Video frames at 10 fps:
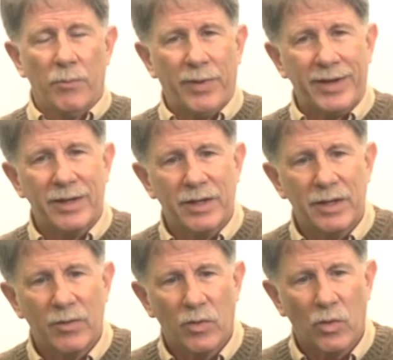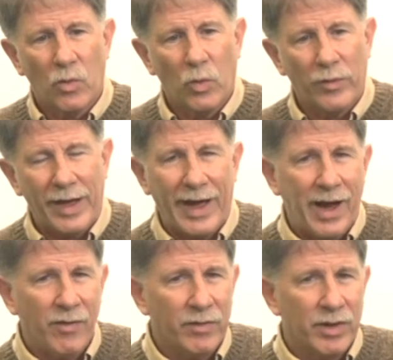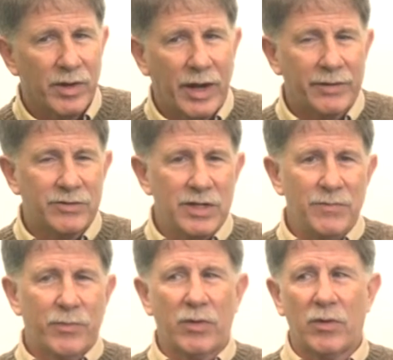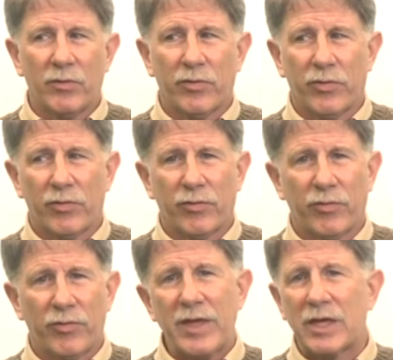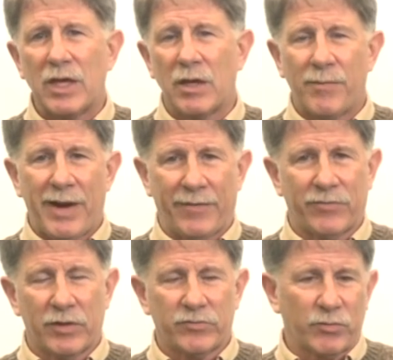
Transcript: But without a deeper thinking about this,